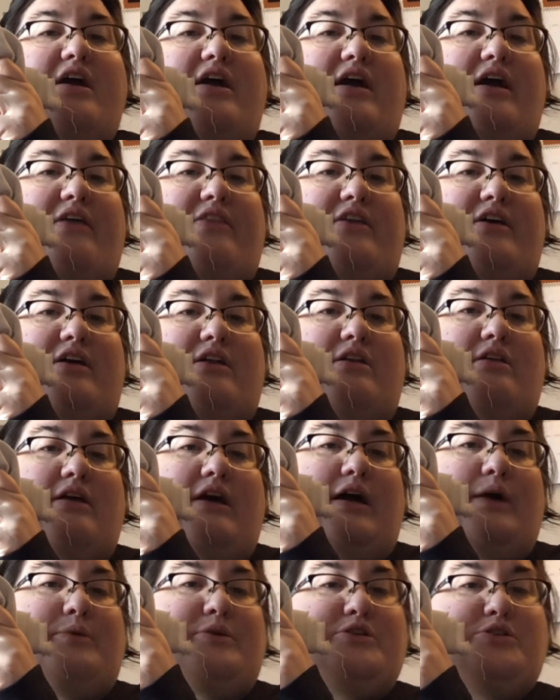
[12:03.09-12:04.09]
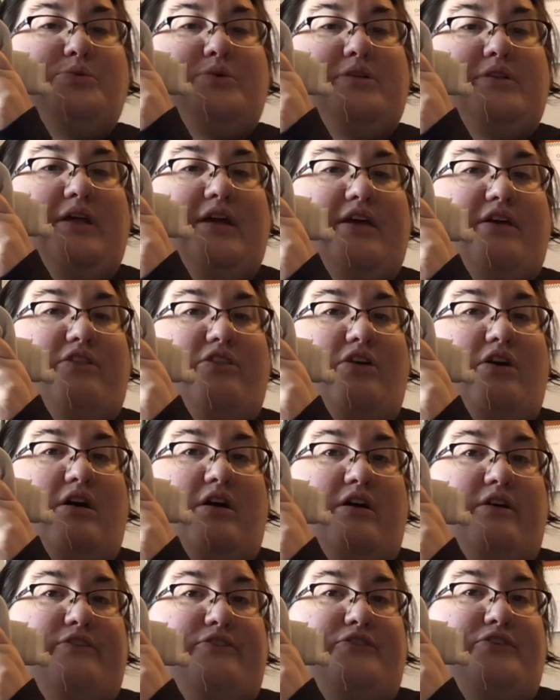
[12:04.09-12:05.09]
and then I would do a length
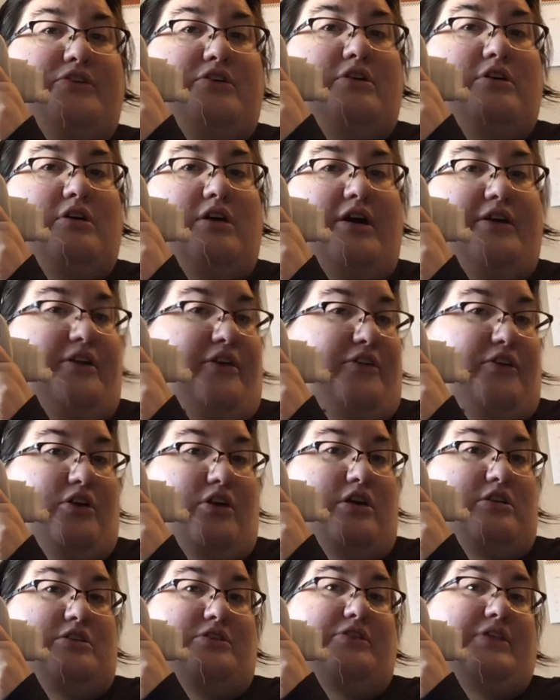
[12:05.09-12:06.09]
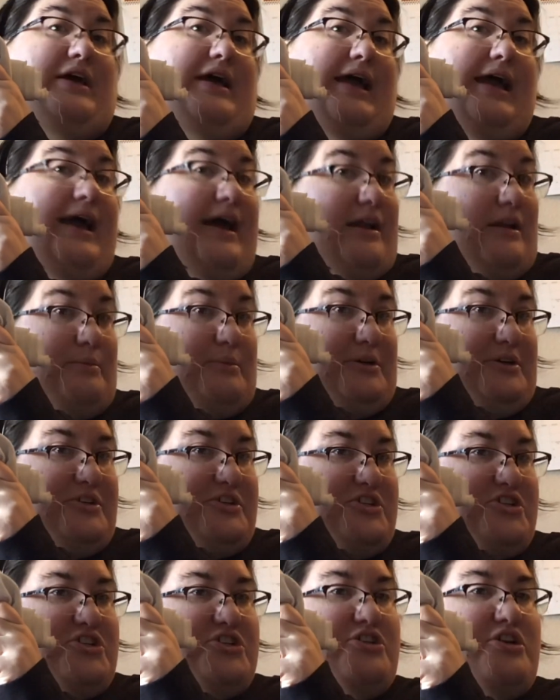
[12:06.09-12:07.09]
of another color that had a
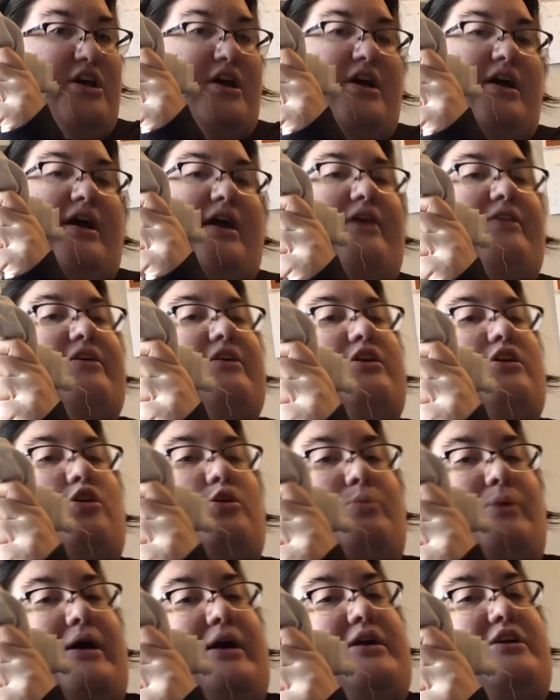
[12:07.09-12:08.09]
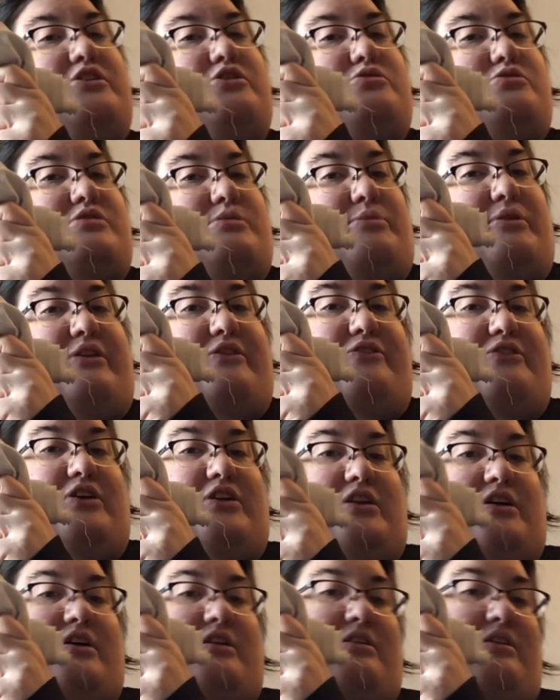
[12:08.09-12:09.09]
bunch, and then go back and do some of the
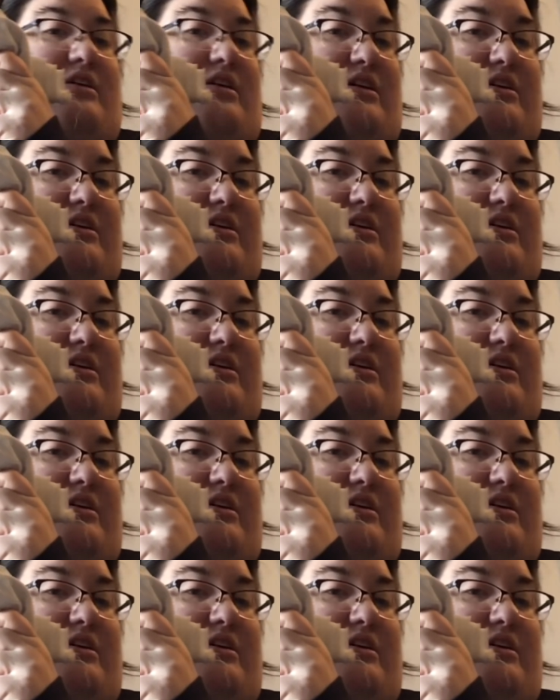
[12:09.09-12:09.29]
fill-in.